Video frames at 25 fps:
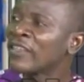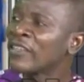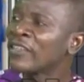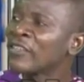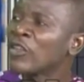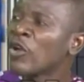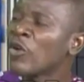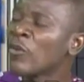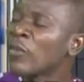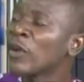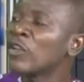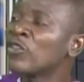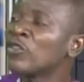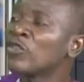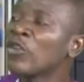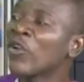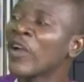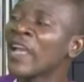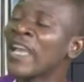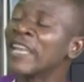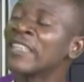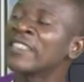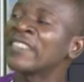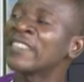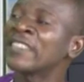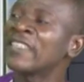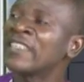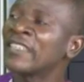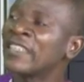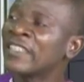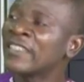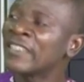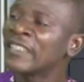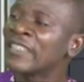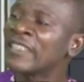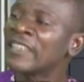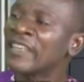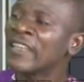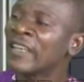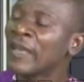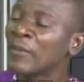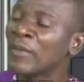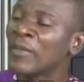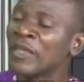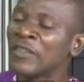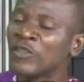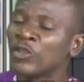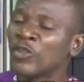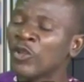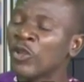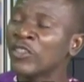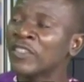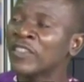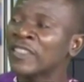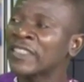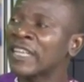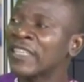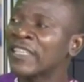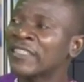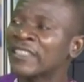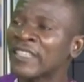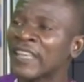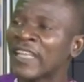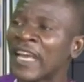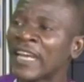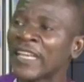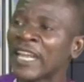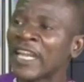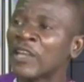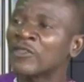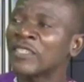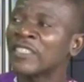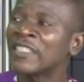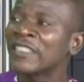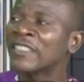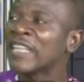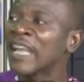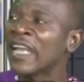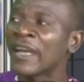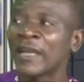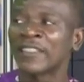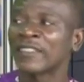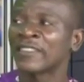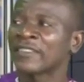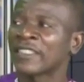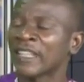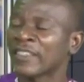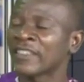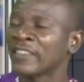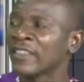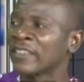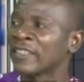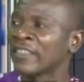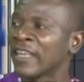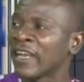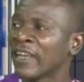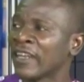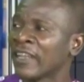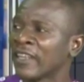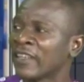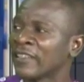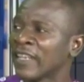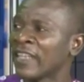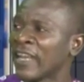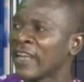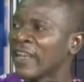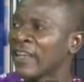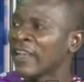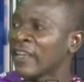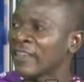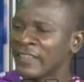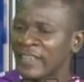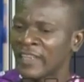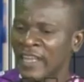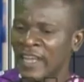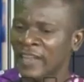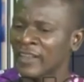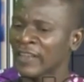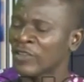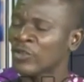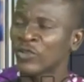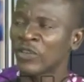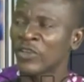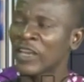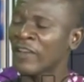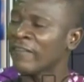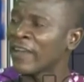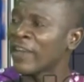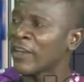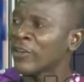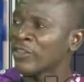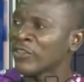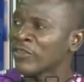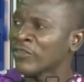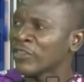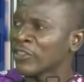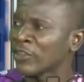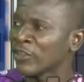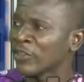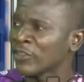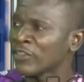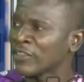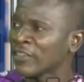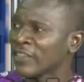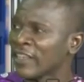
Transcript: No, but you know, NCDC, I mean, no state announces their, their, their, their coronavirus results. Yeah,